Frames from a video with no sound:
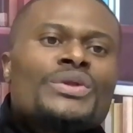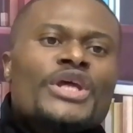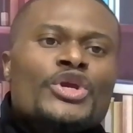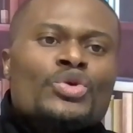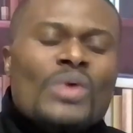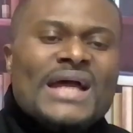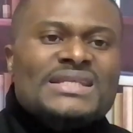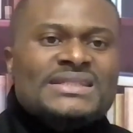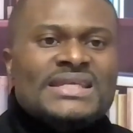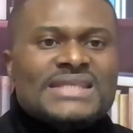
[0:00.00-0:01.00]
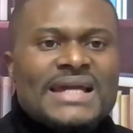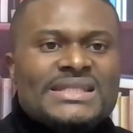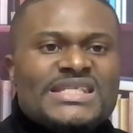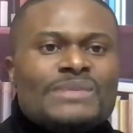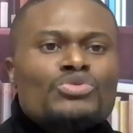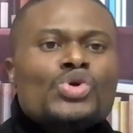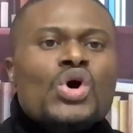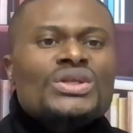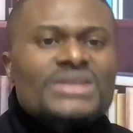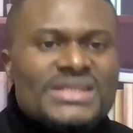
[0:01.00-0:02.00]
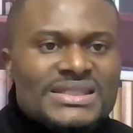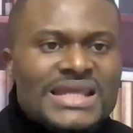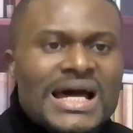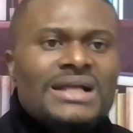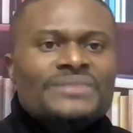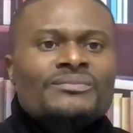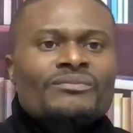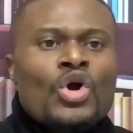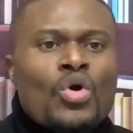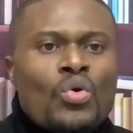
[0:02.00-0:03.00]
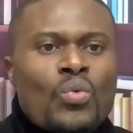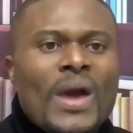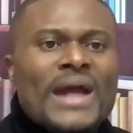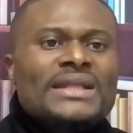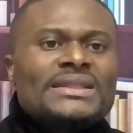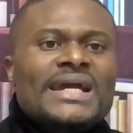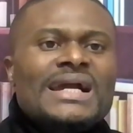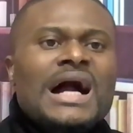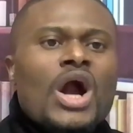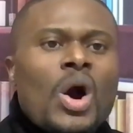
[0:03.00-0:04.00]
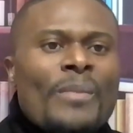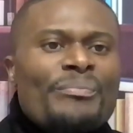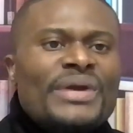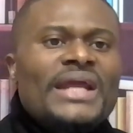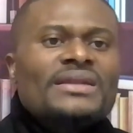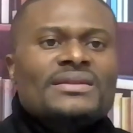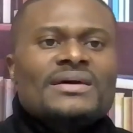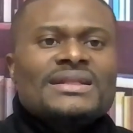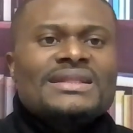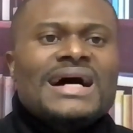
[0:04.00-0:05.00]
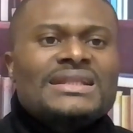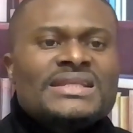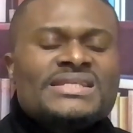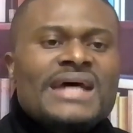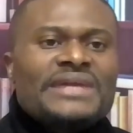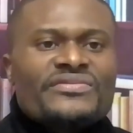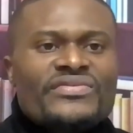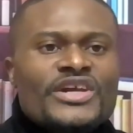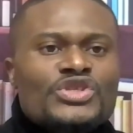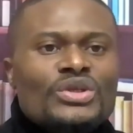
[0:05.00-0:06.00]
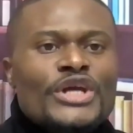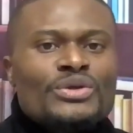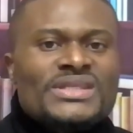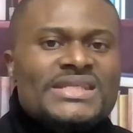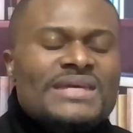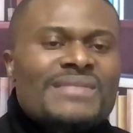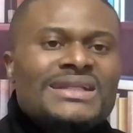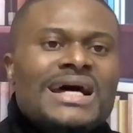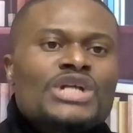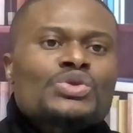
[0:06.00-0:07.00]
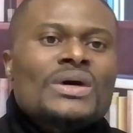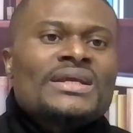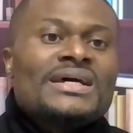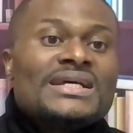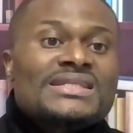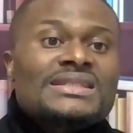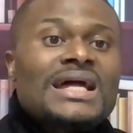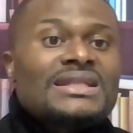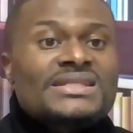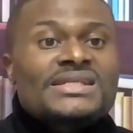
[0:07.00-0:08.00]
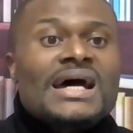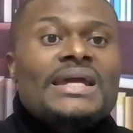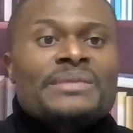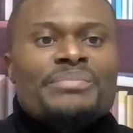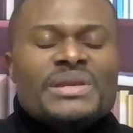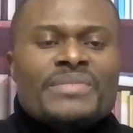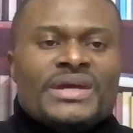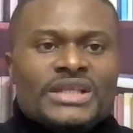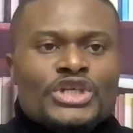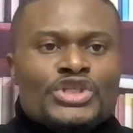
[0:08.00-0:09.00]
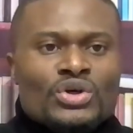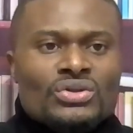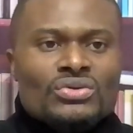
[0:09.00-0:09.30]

with the UX design team to understand when they can complete that design phase so that your team can actually start their implementation.